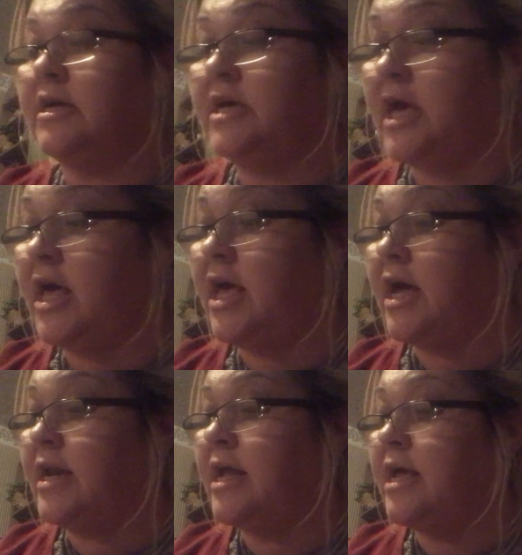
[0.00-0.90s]

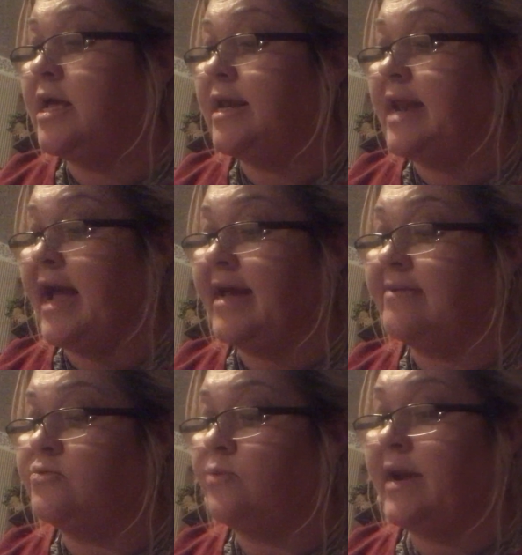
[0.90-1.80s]
Good.
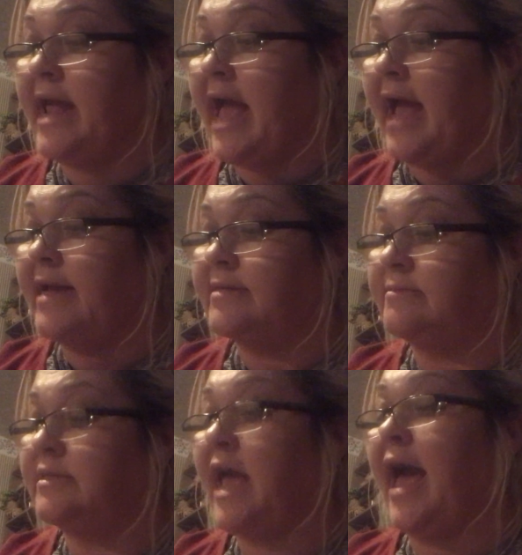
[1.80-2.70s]
Negative 28.
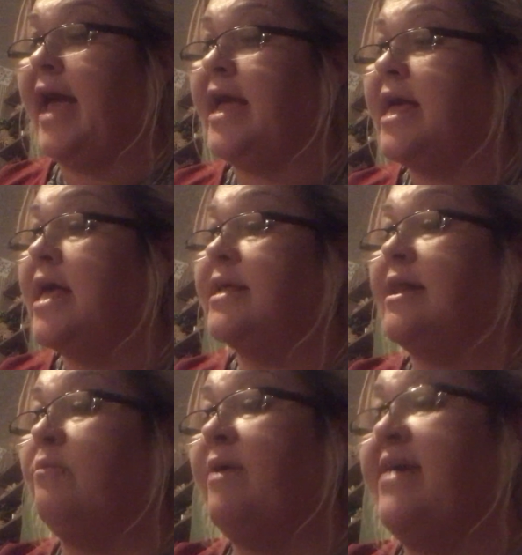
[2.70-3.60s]
Okay?
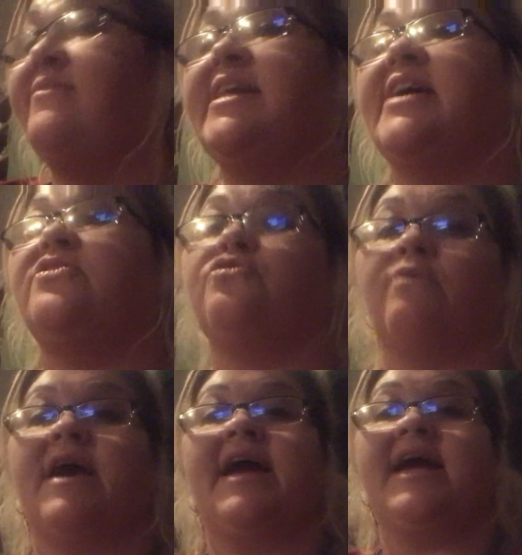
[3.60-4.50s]
Now we did
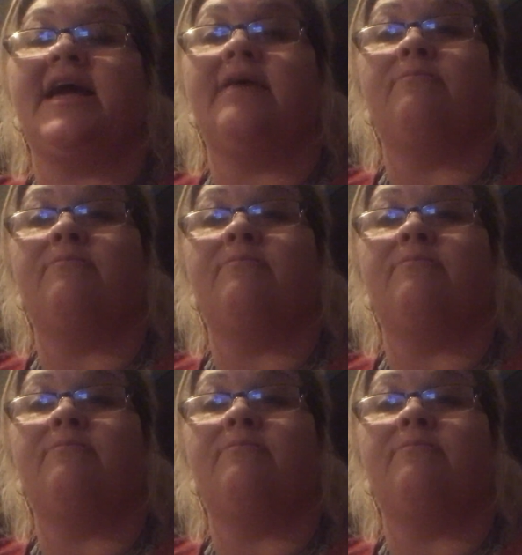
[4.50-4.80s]
3